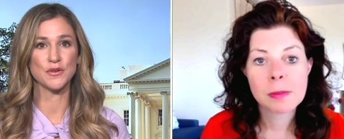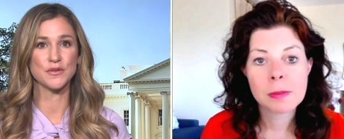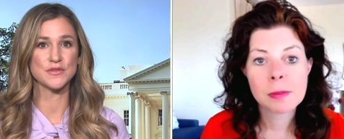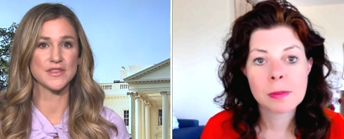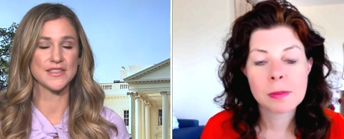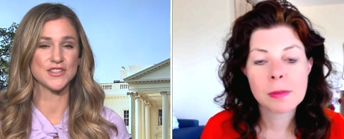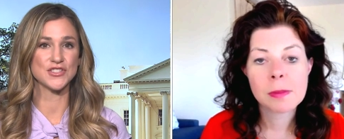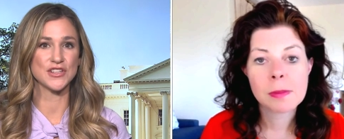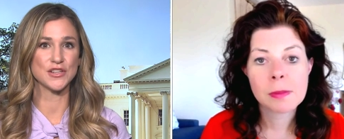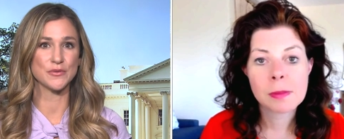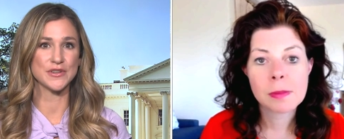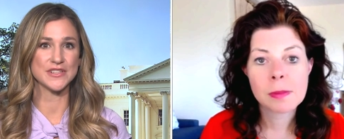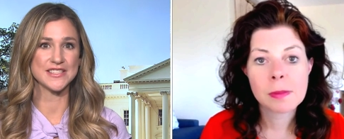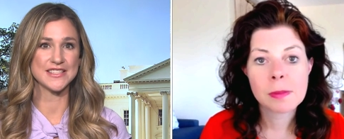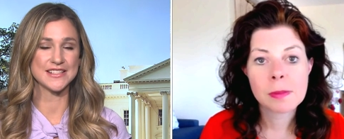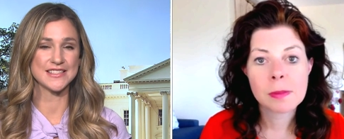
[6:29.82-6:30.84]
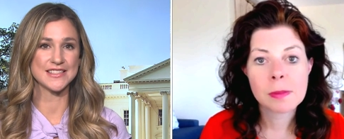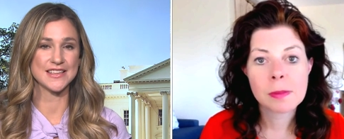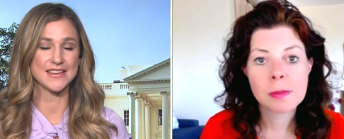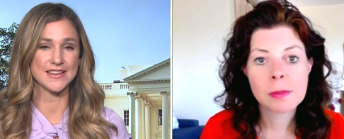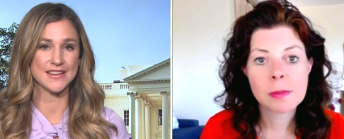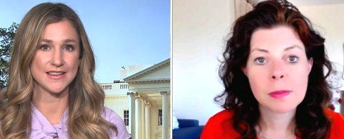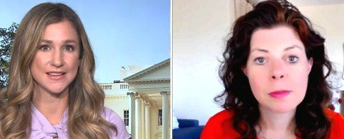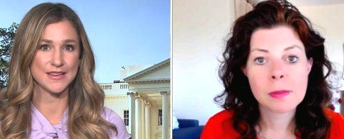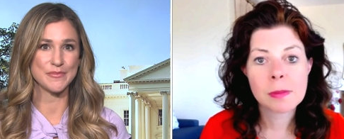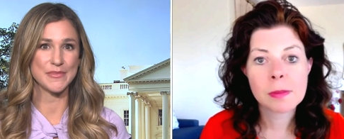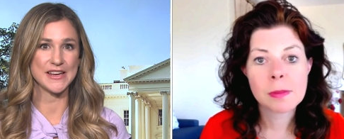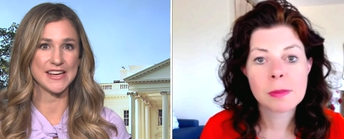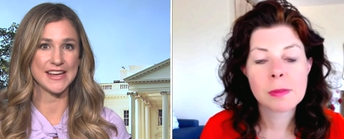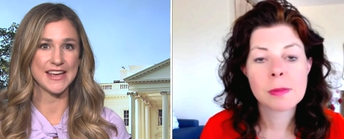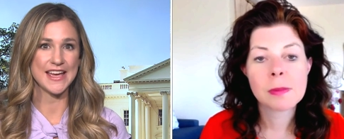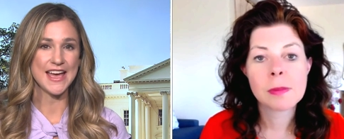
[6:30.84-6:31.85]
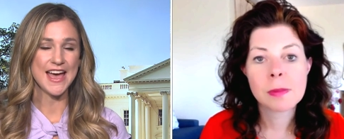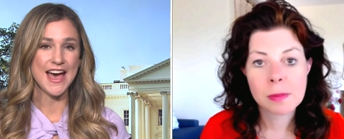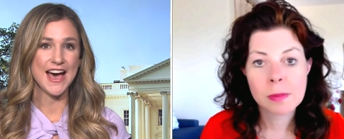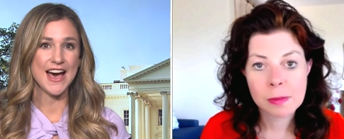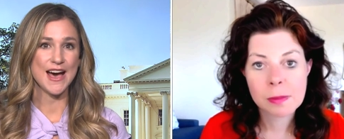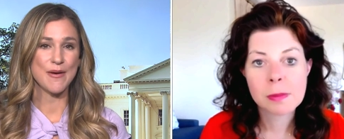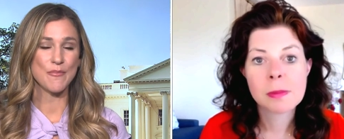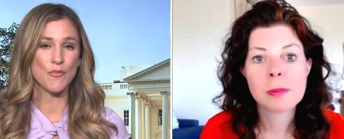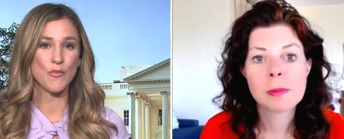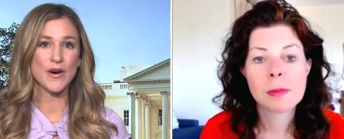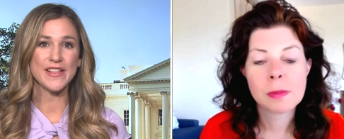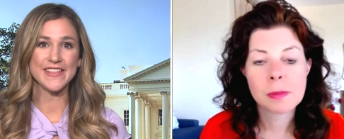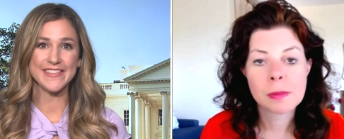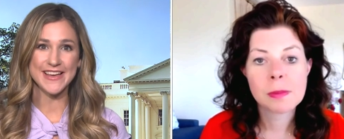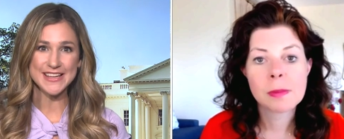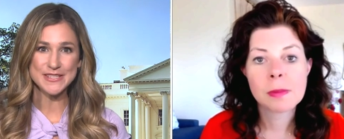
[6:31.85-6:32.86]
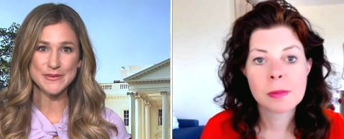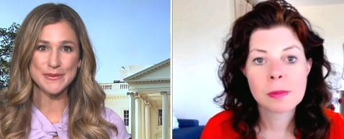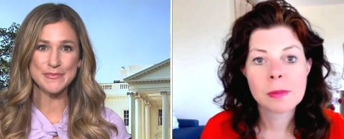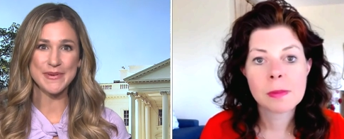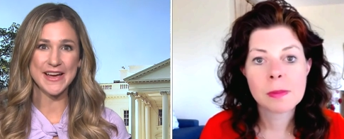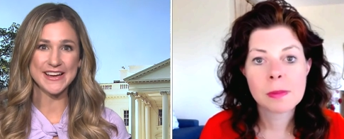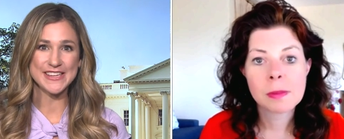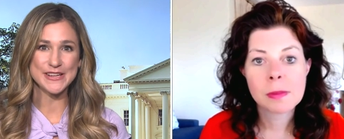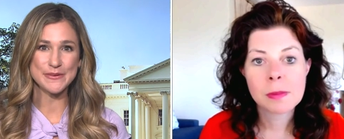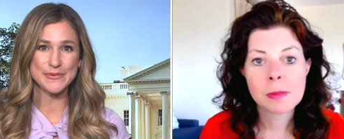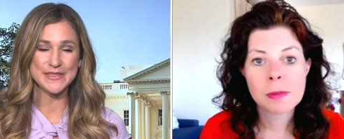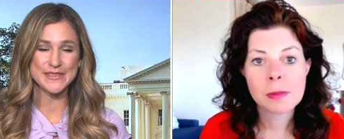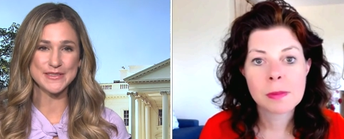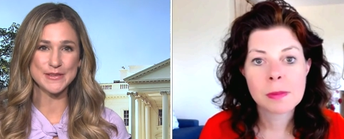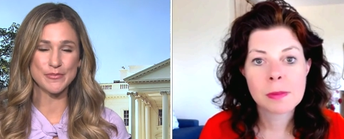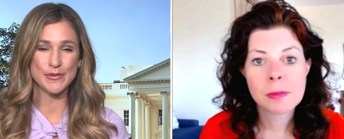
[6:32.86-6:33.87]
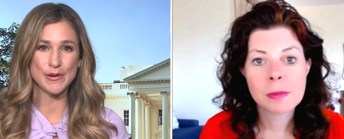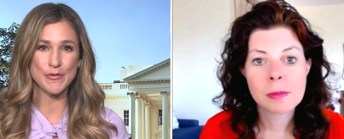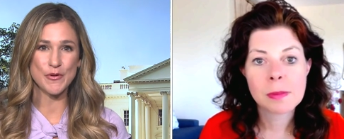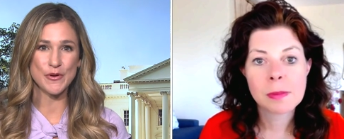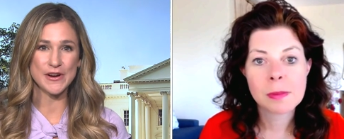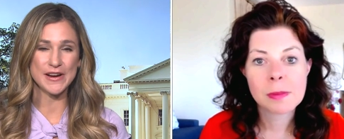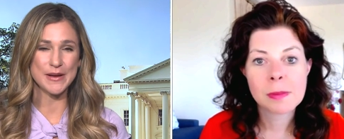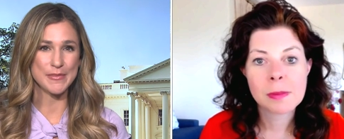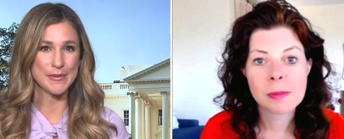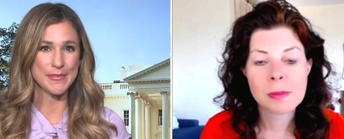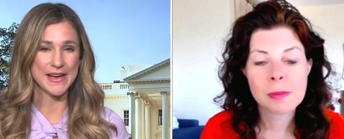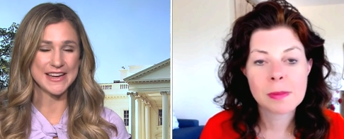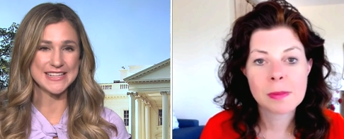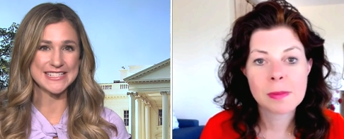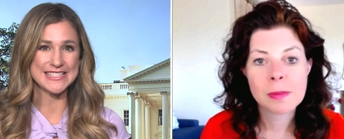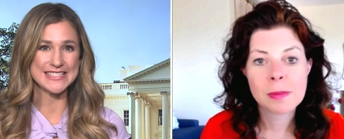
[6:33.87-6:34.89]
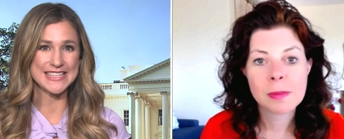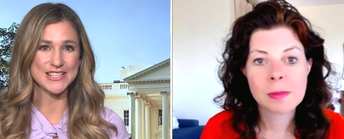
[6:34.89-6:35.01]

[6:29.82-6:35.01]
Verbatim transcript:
Speaker 1: those on the January 6th uh, committee. Um, well, a lot to unpack here with the Supreme Court coming back into